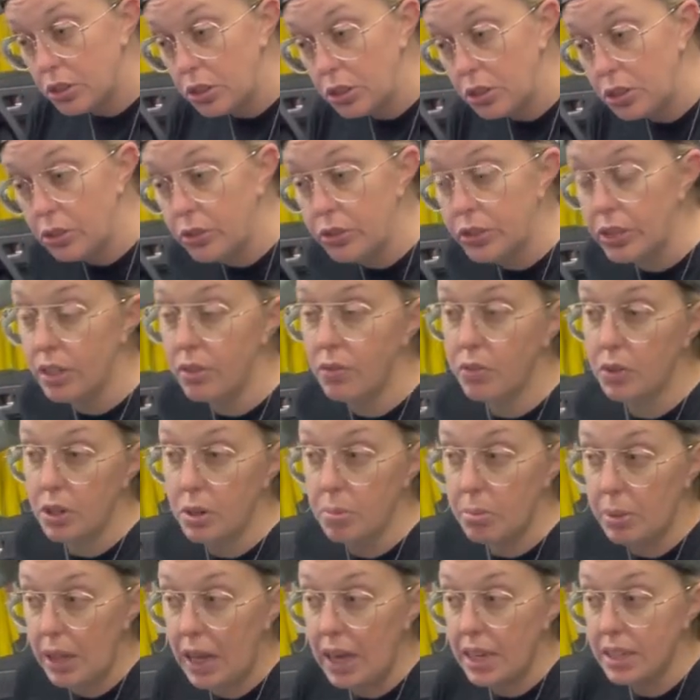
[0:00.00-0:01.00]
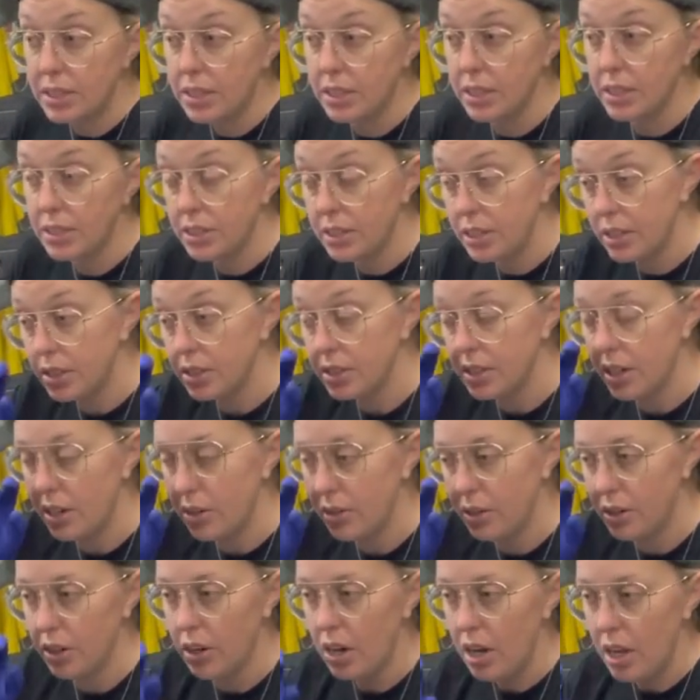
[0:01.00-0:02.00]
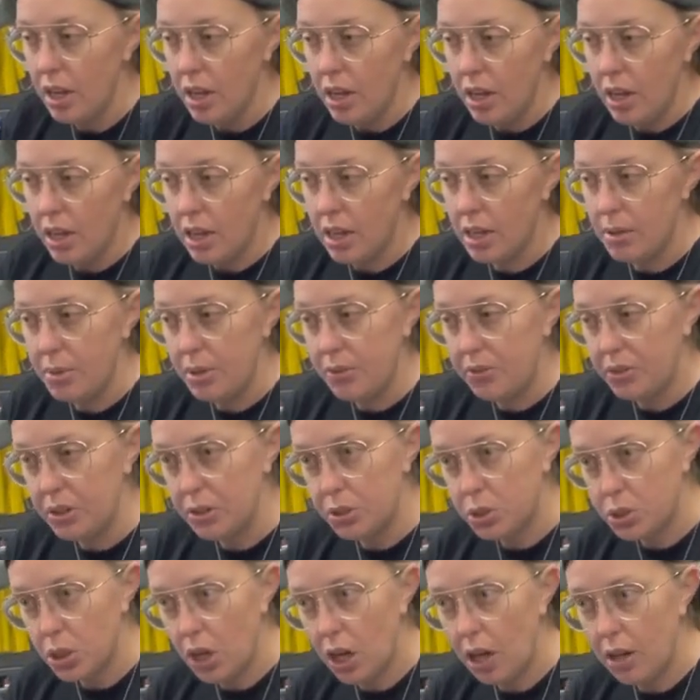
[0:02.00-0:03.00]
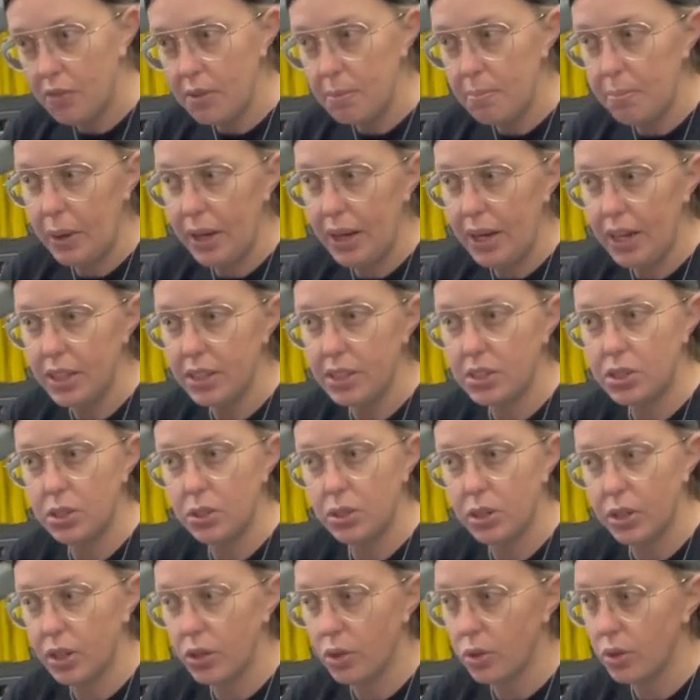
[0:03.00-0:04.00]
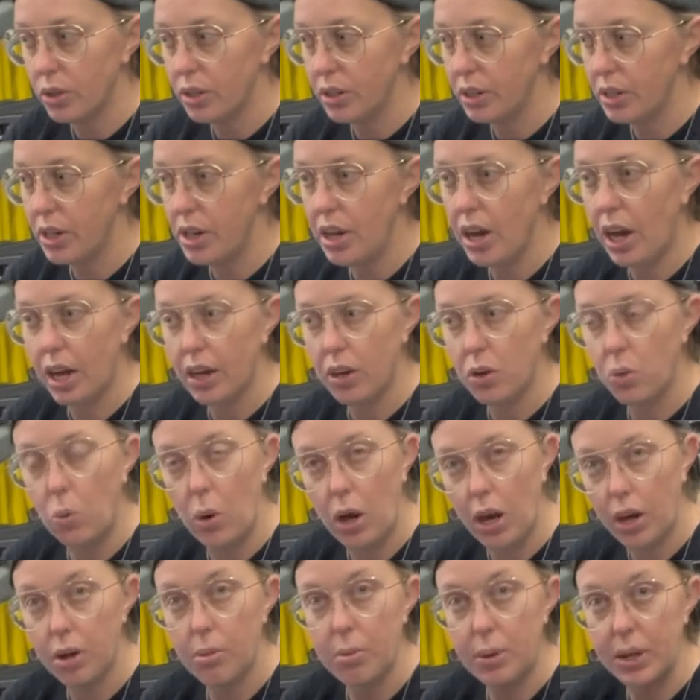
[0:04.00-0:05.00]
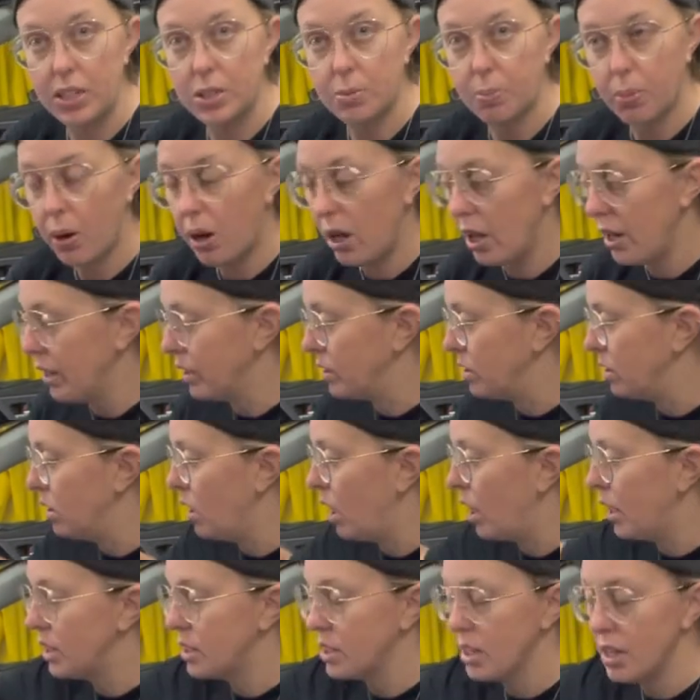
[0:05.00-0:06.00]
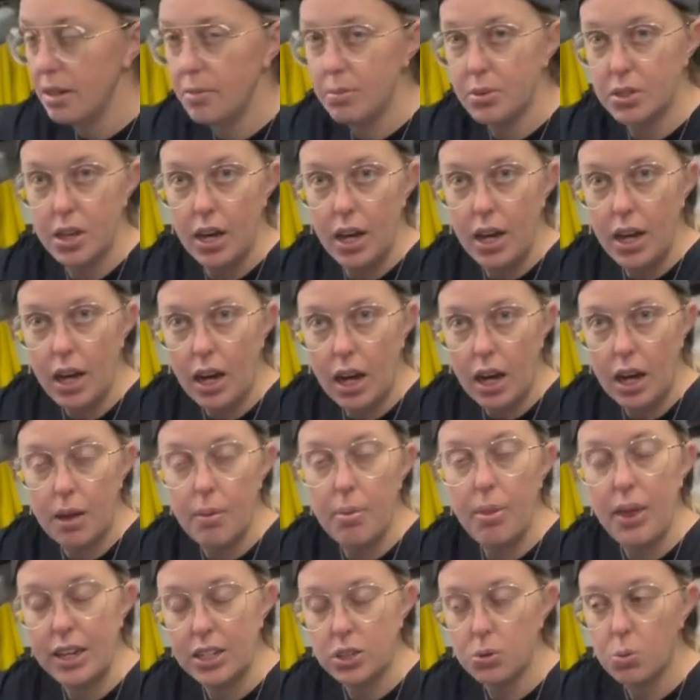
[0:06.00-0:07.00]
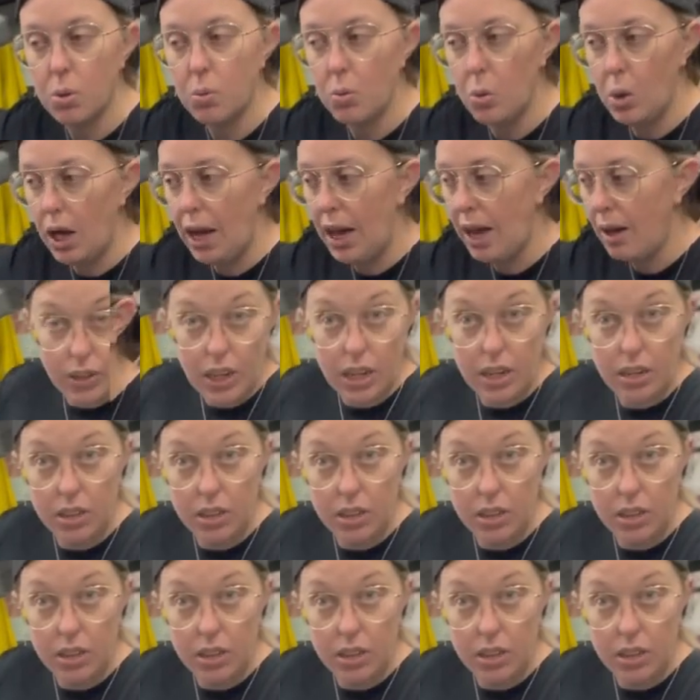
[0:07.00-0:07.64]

you're using for your plastics, etc. If they're solvent-based or not a water-based product, a lot of times that's what will happen. We've got